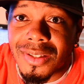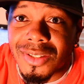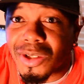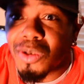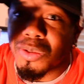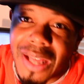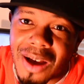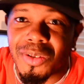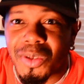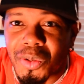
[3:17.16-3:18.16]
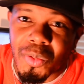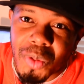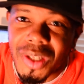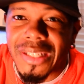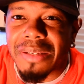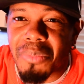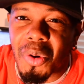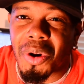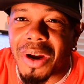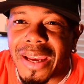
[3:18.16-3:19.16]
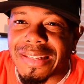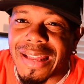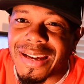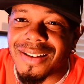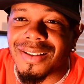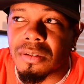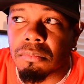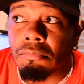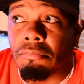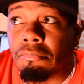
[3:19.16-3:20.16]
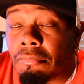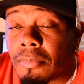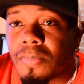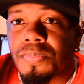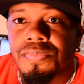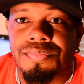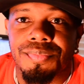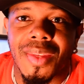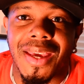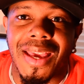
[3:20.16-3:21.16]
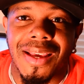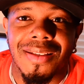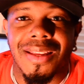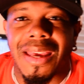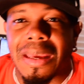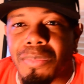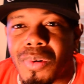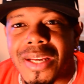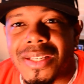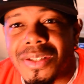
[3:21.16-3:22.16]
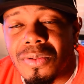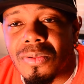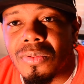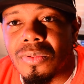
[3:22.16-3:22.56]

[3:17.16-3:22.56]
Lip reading: So now you're really more at like a 8.2.